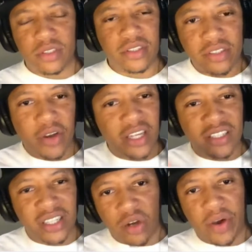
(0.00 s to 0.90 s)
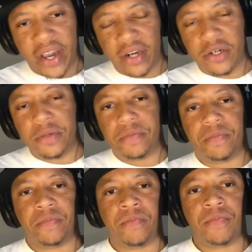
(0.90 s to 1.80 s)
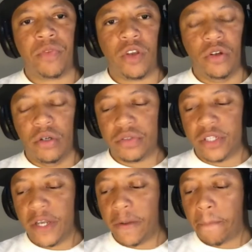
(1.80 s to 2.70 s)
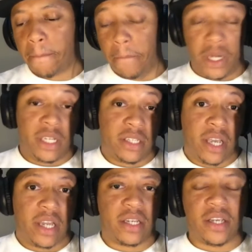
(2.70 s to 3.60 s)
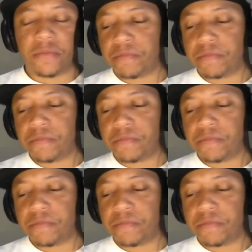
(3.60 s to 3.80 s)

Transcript: So that shit don't add up. You know what I'm saying? But he said that.